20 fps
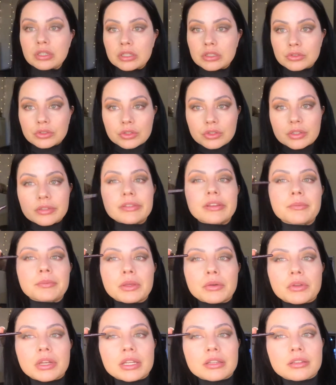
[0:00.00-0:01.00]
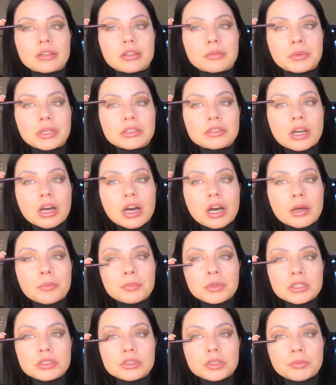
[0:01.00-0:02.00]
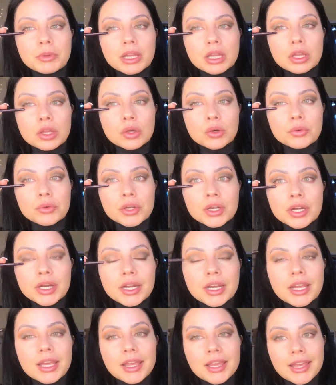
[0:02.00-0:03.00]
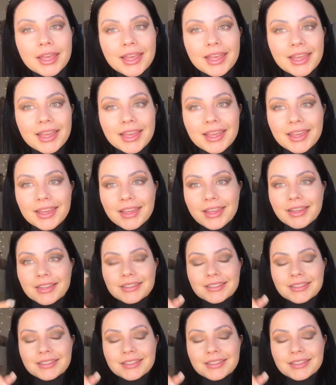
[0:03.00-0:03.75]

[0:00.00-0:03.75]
do the same thing when I did on my top to my lower, and